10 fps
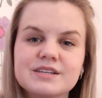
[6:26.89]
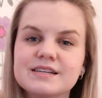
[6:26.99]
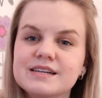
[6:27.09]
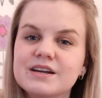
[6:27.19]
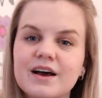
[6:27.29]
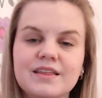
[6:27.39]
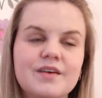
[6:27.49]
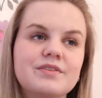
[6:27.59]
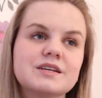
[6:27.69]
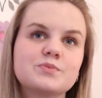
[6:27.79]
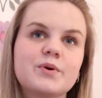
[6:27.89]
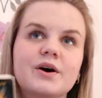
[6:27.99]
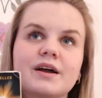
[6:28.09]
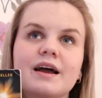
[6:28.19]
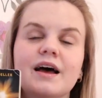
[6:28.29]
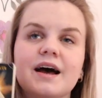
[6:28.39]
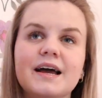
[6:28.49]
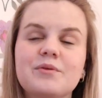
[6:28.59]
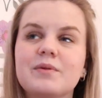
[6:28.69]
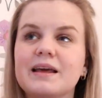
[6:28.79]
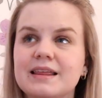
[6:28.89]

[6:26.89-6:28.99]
did not love this book. And when I